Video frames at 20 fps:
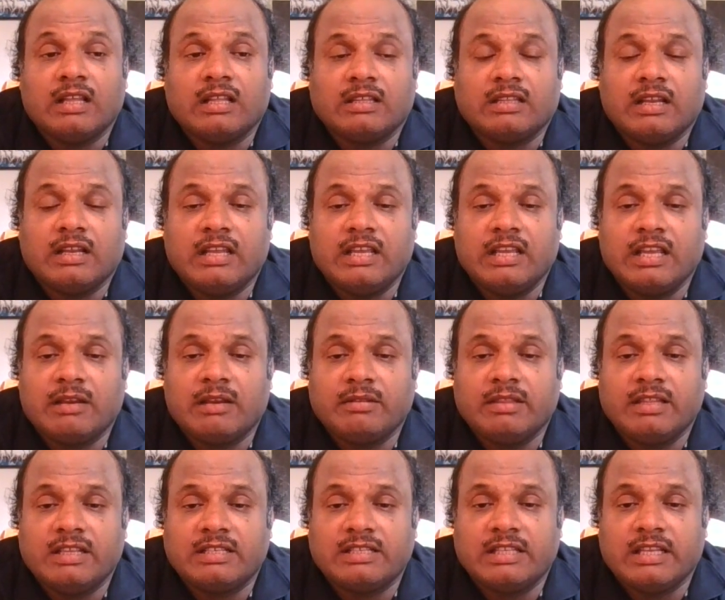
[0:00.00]
that here
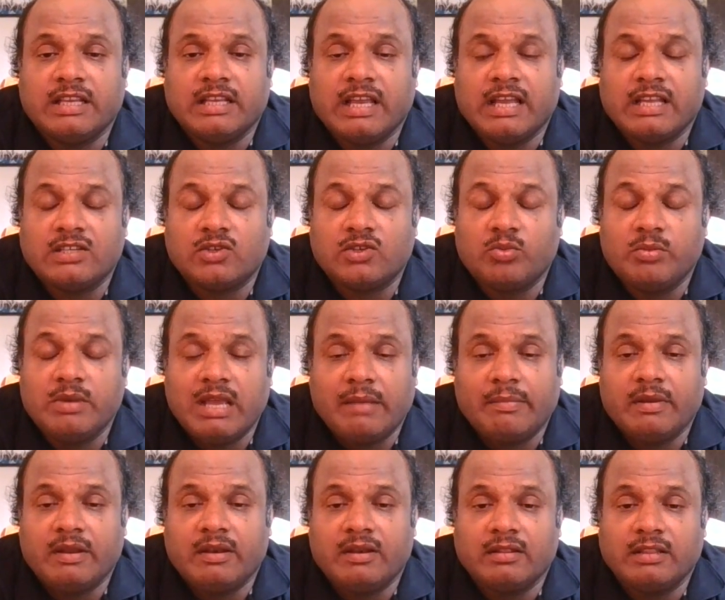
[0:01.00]
this thing has to be
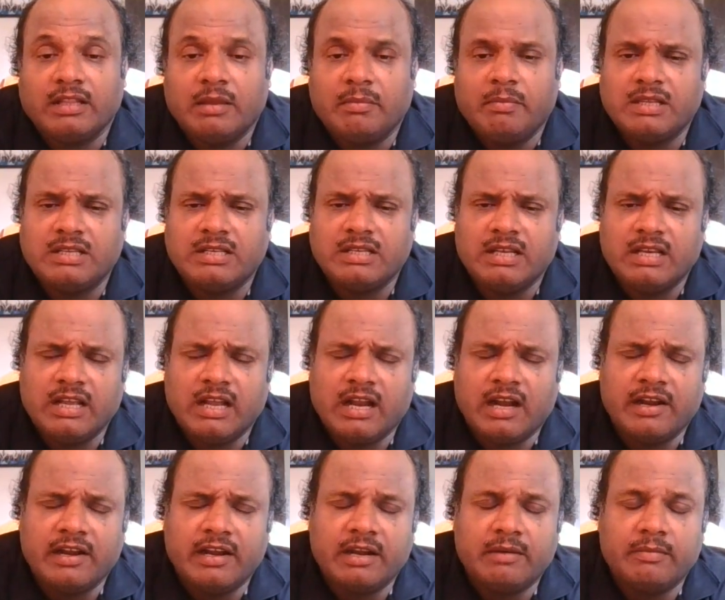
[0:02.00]
happen, then basically
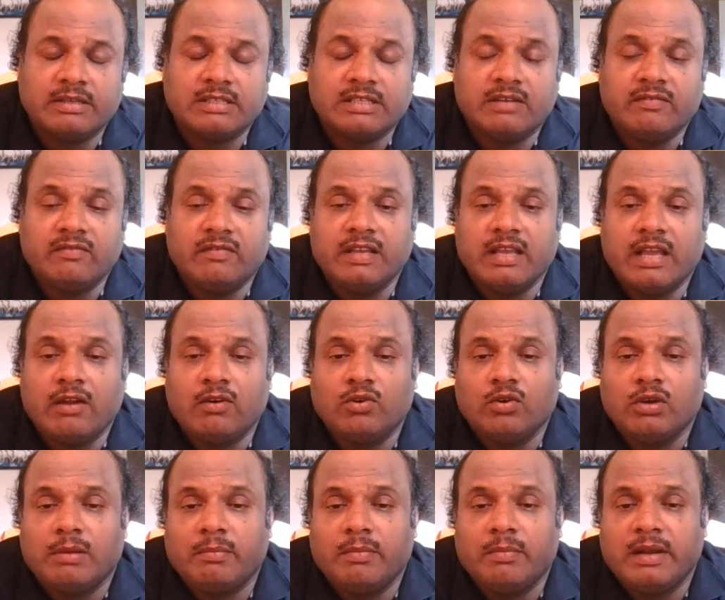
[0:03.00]
100% we have to
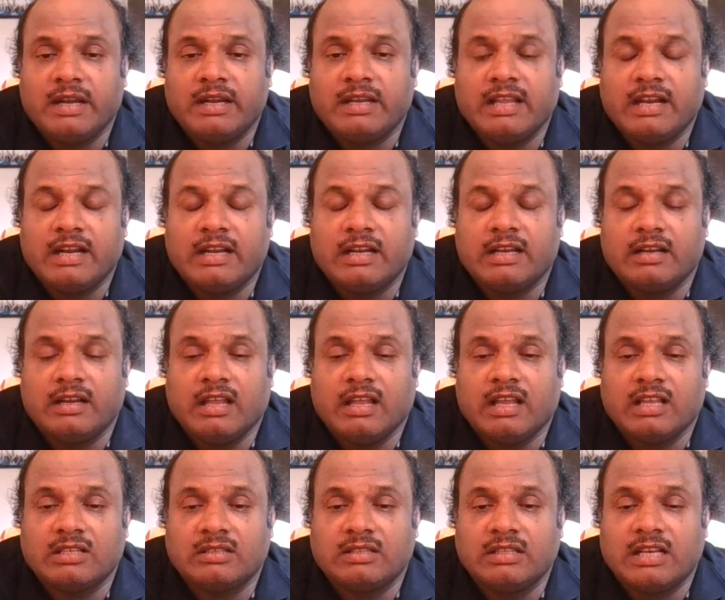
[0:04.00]
complete that
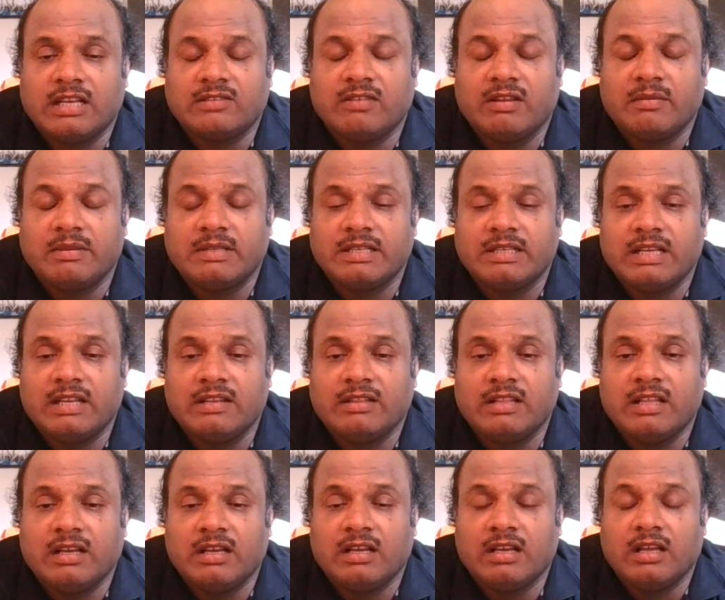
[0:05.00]
task. That's why basically
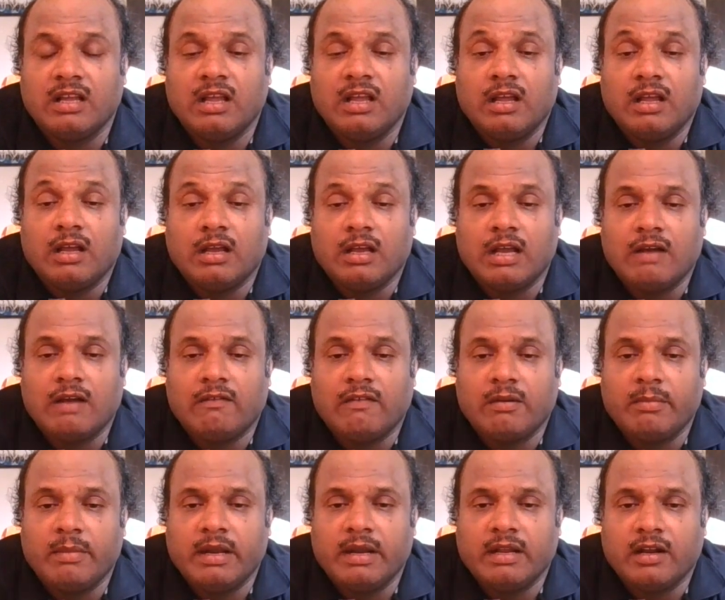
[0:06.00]
the
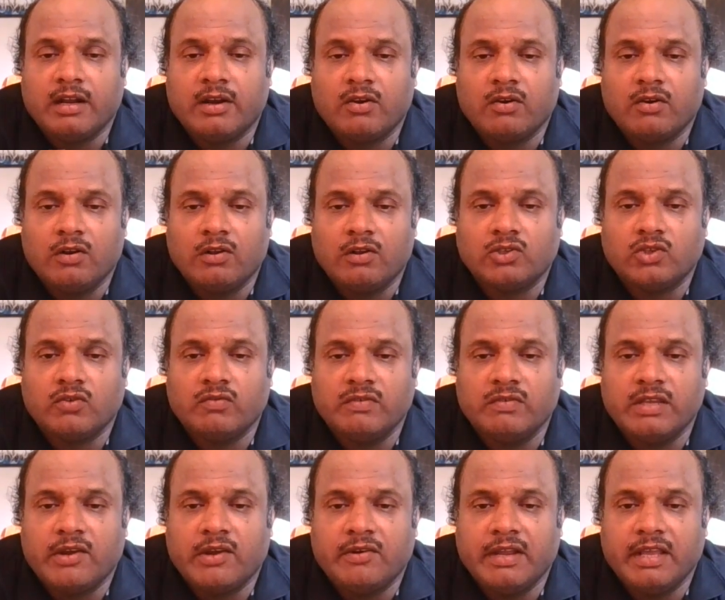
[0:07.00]
government control also we
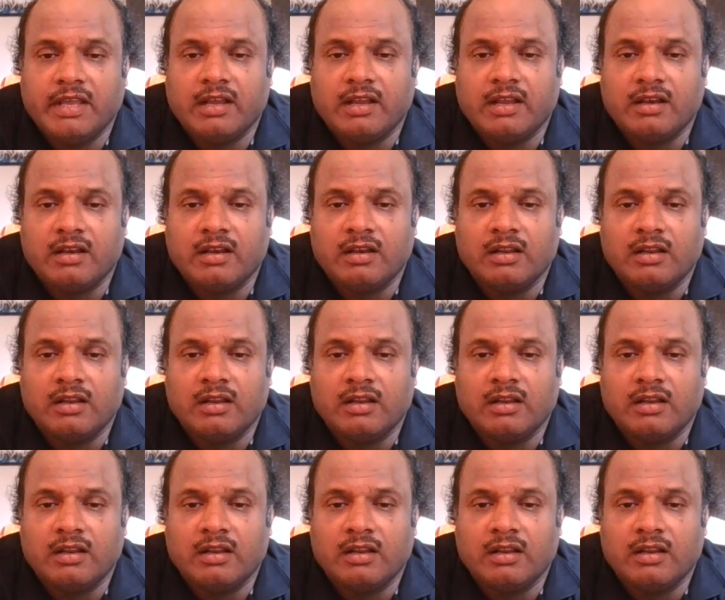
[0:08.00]
have taken.